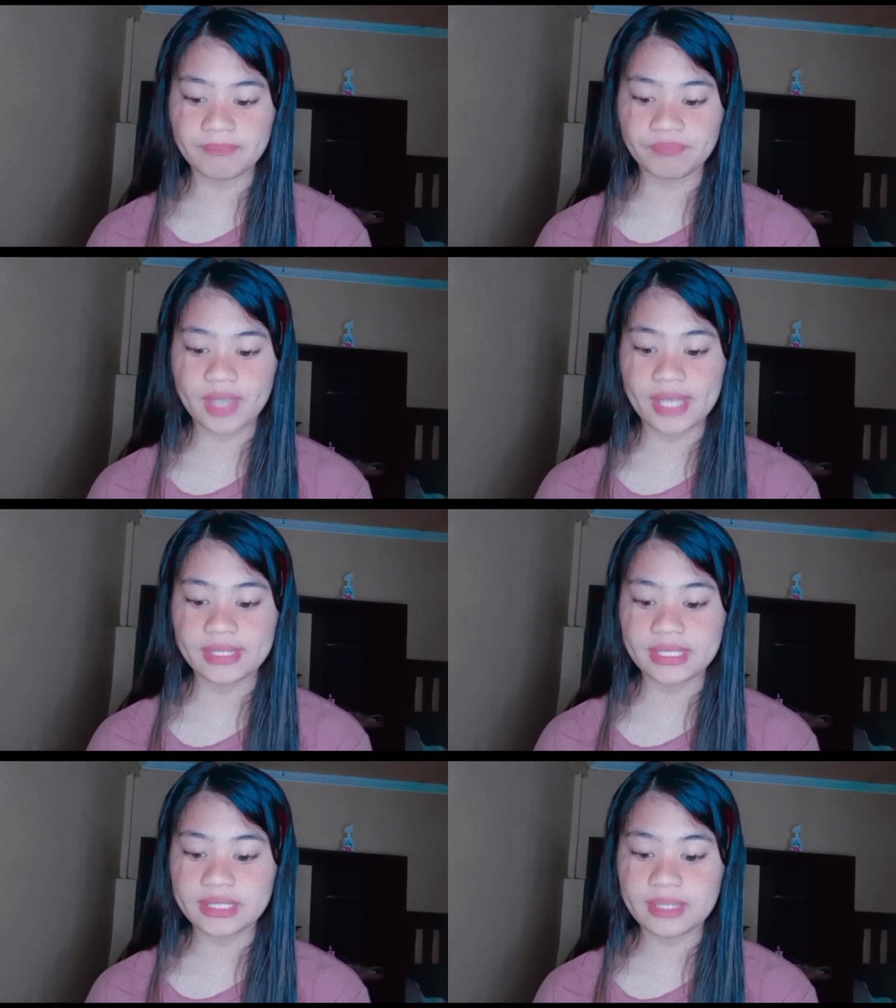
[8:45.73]
and
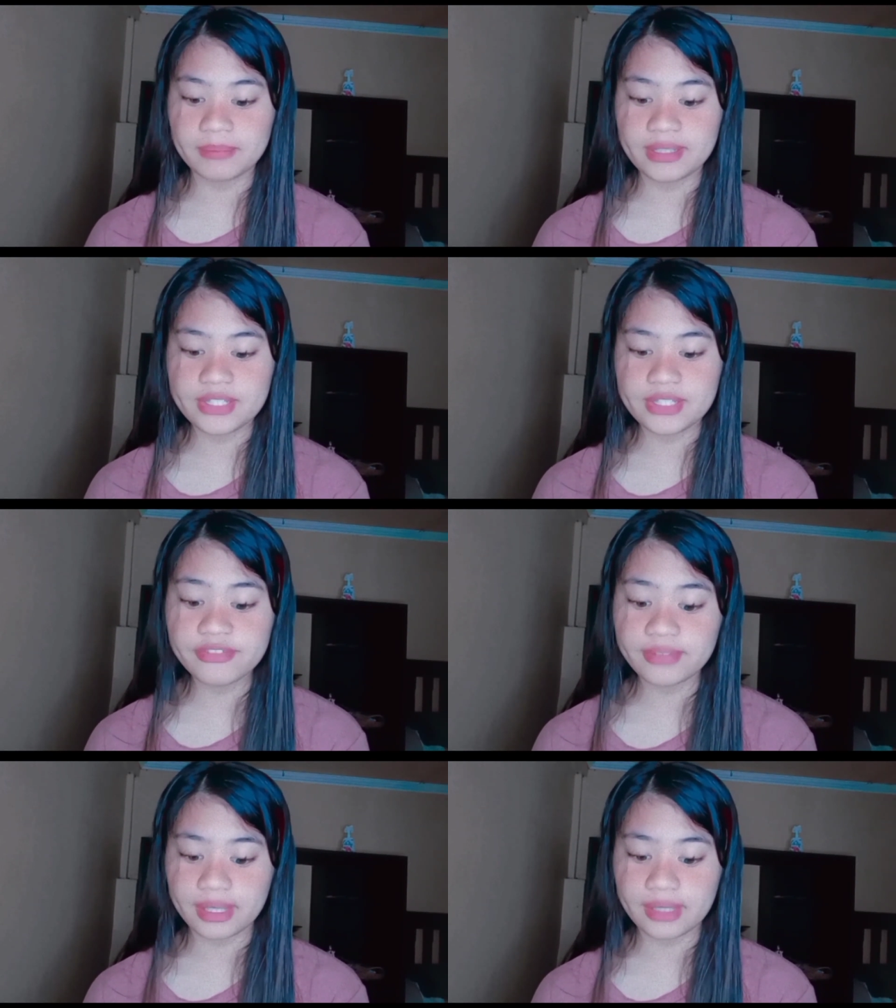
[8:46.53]
in the midst of
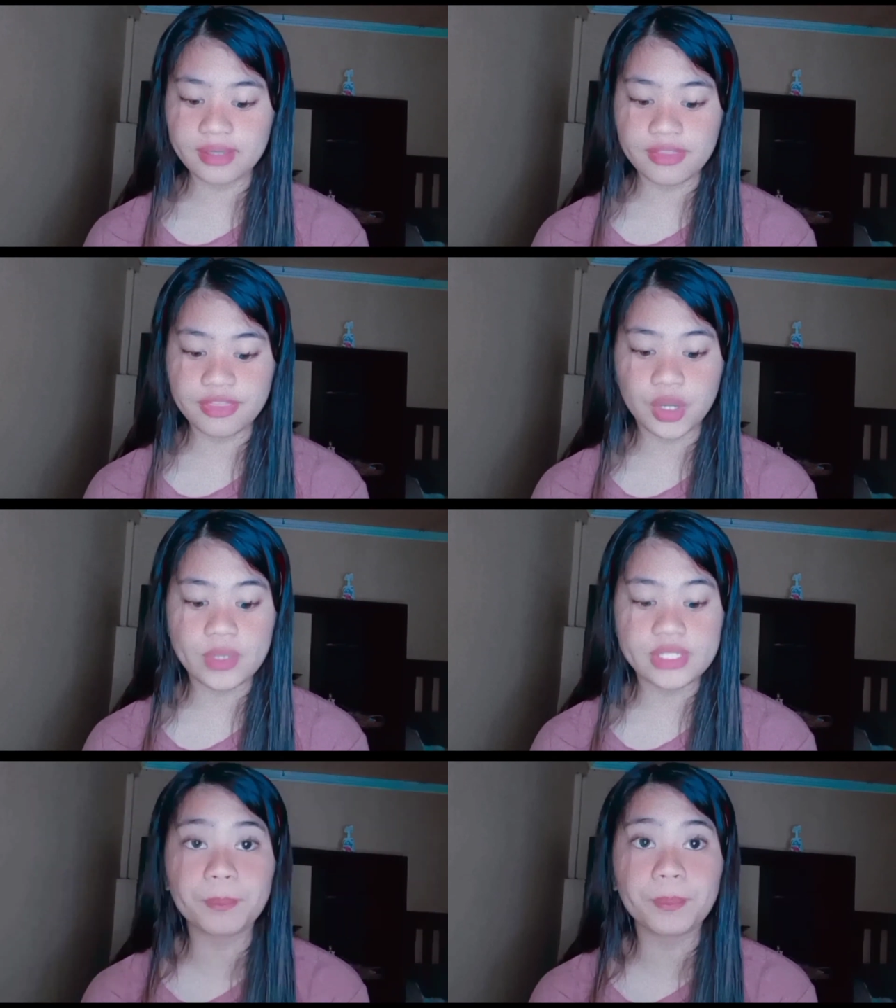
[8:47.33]
it there was
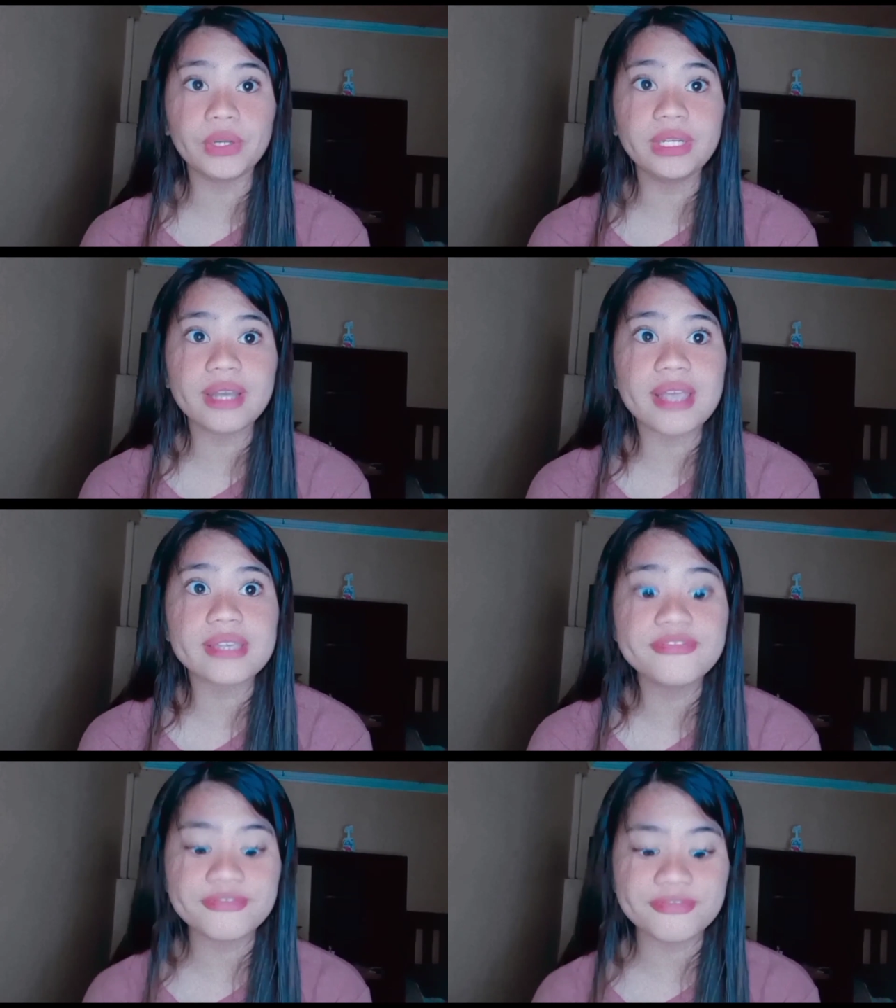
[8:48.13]
burning as a
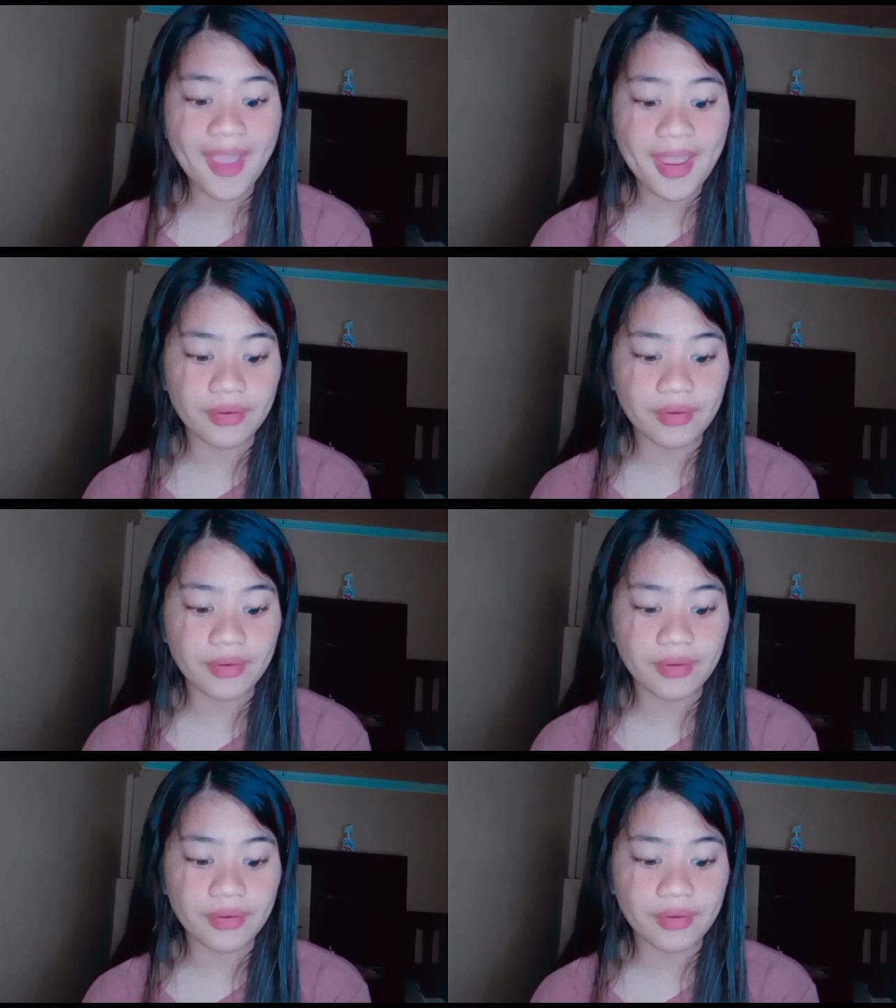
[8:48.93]
fire,